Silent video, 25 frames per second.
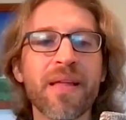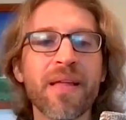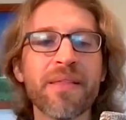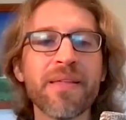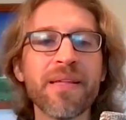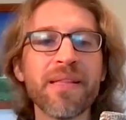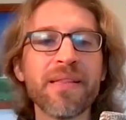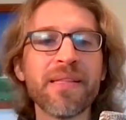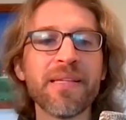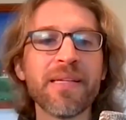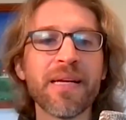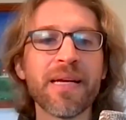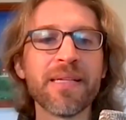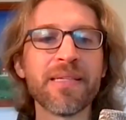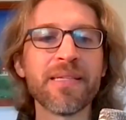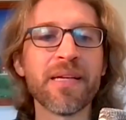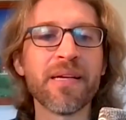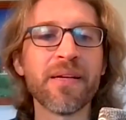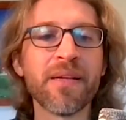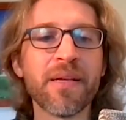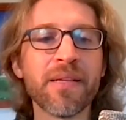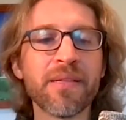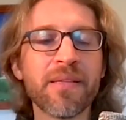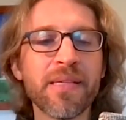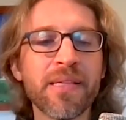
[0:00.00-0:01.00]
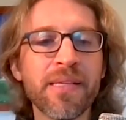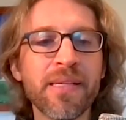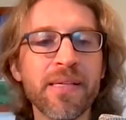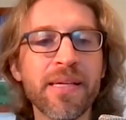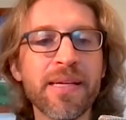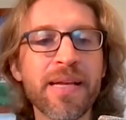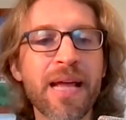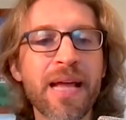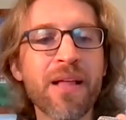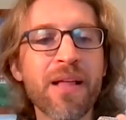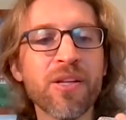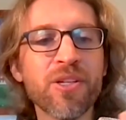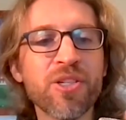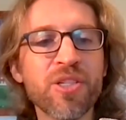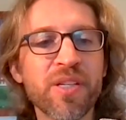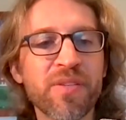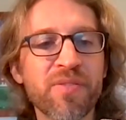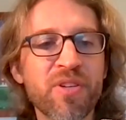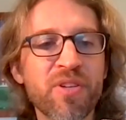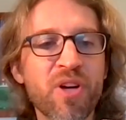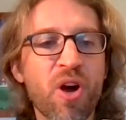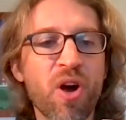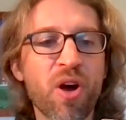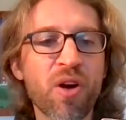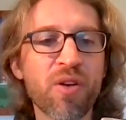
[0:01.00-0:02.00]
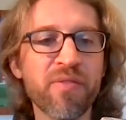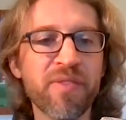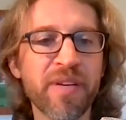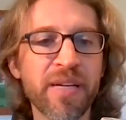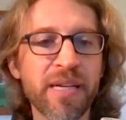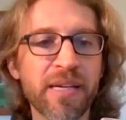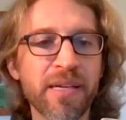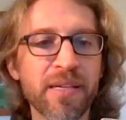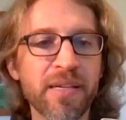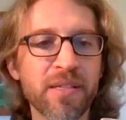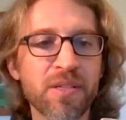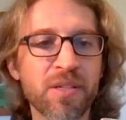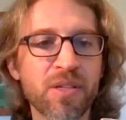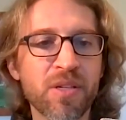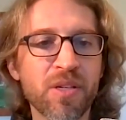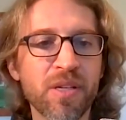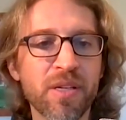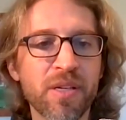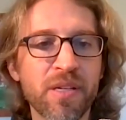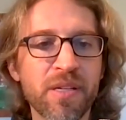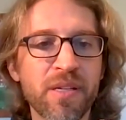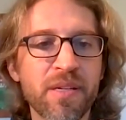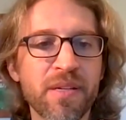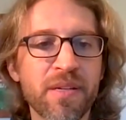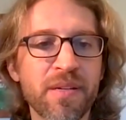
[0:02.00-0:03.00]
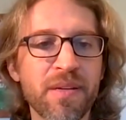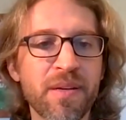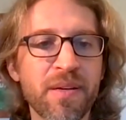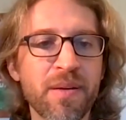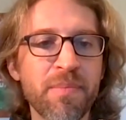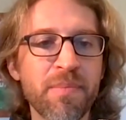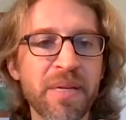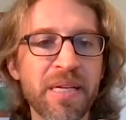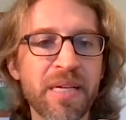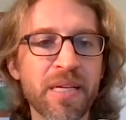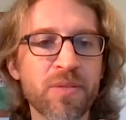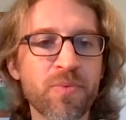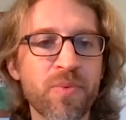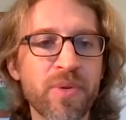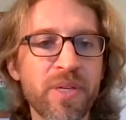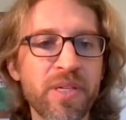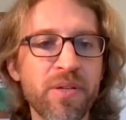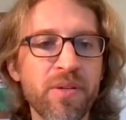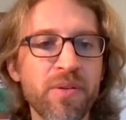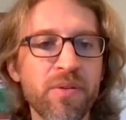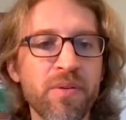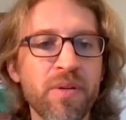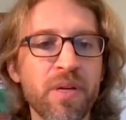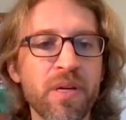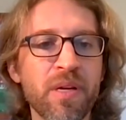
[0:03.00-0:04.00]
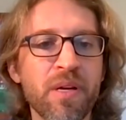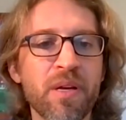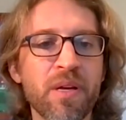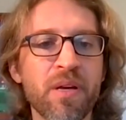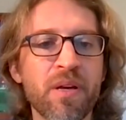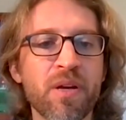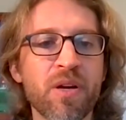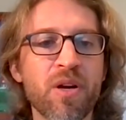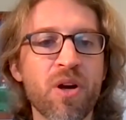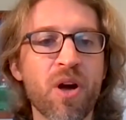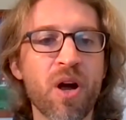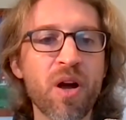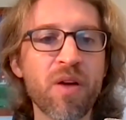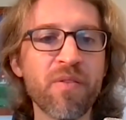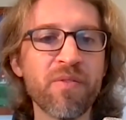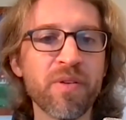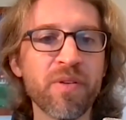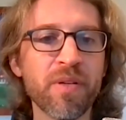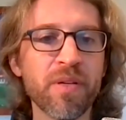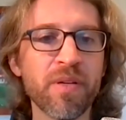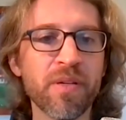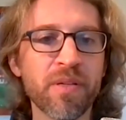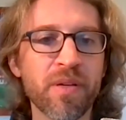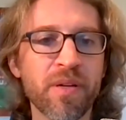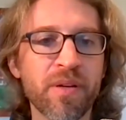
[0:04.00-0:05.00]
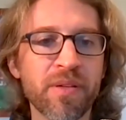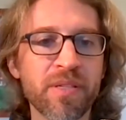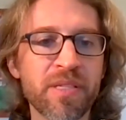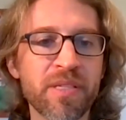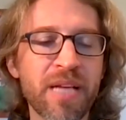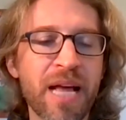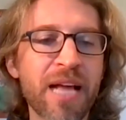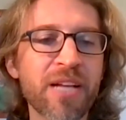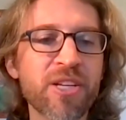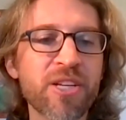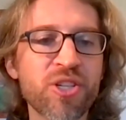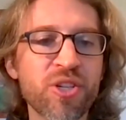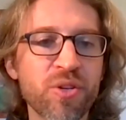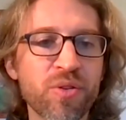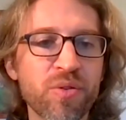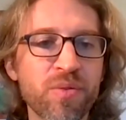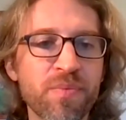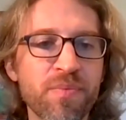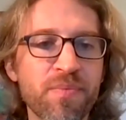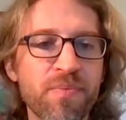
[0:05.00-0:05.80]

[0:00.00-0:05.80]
think the analogy of carving is good, because when you carve a statue,